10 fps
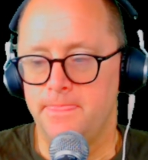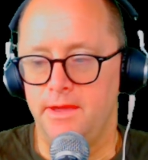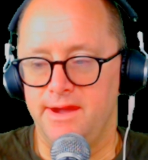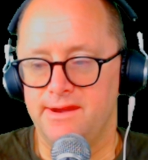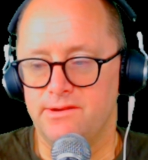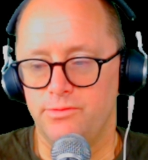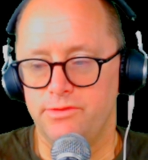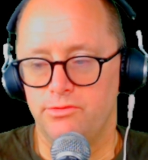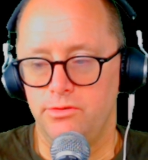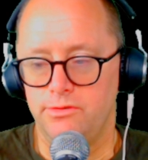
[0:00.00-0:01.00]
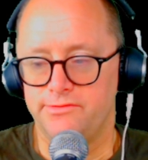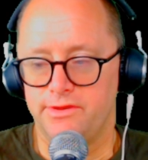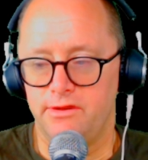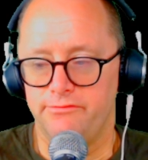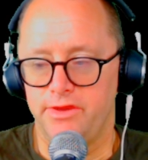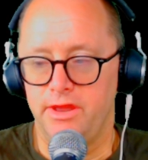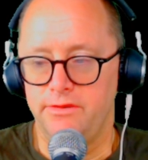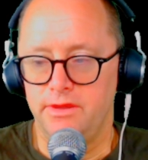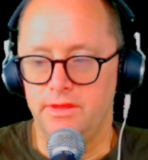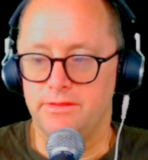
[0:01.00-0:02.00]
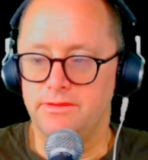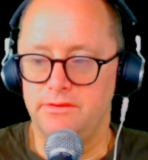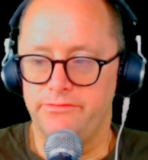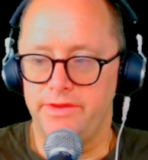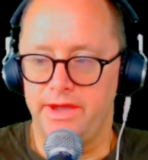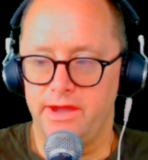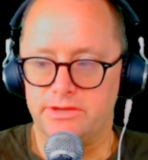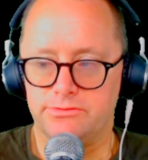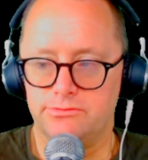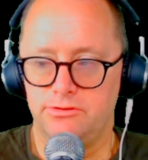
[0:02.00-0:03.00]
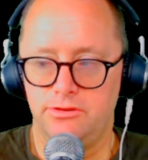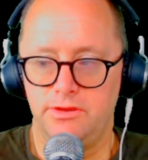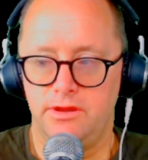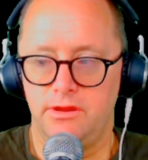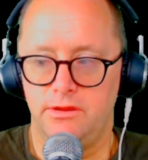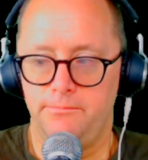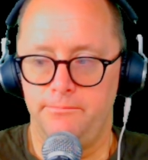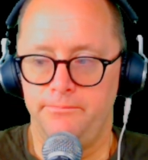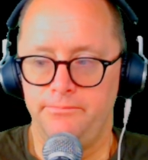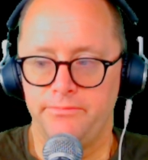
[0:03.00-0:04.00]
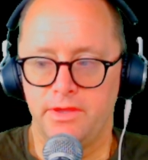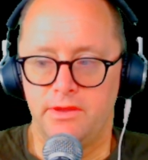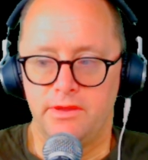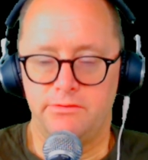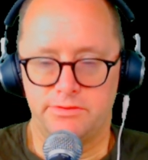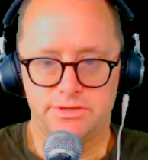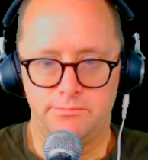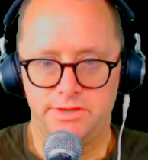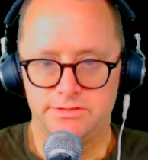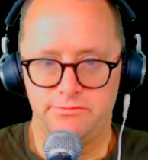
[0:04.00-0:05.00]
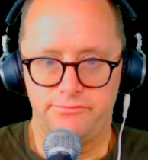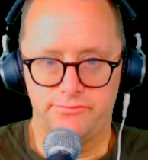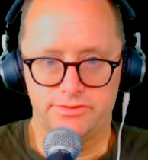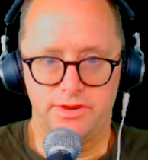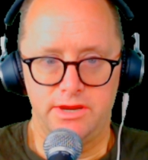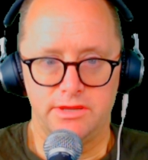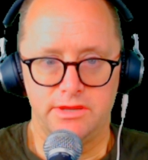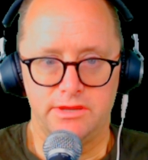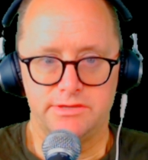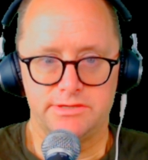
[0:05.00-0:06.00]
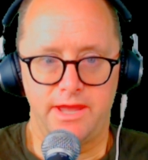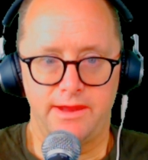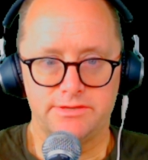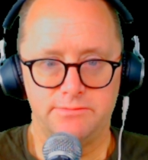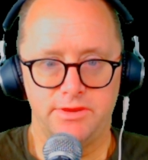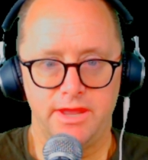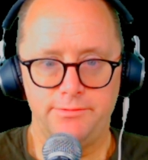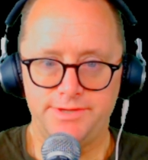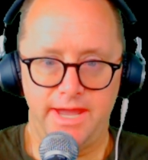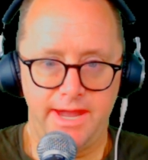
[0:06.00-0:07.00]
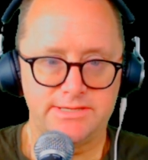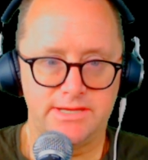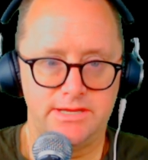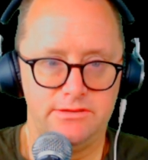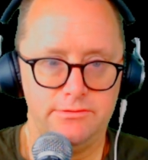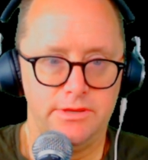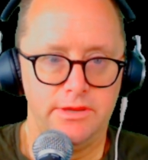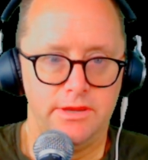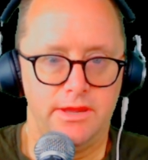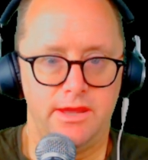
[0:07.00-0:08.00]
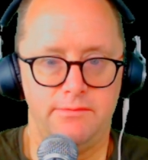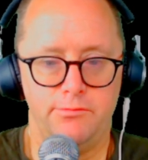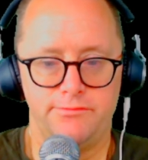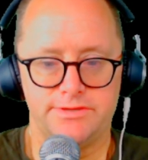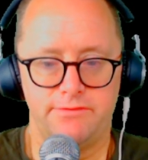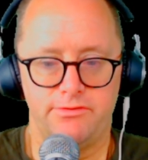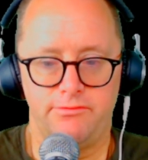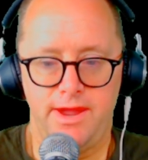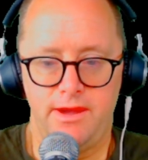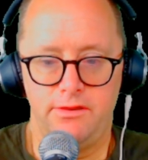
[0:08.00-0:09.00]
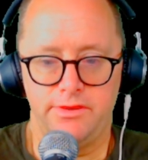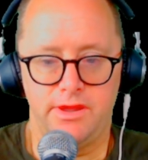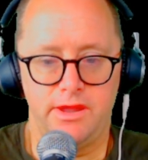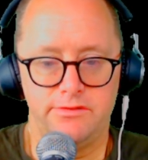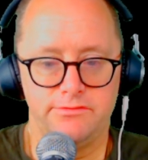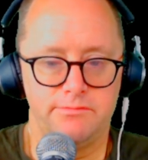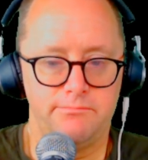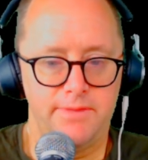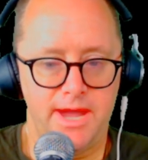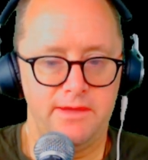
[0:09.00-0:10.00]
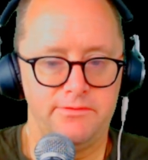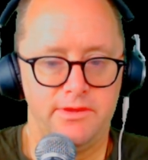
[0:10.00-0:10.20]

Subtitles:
how we roll stuff and leave the actual, so much of trading is actually being able to execute and move stuff around and do the math.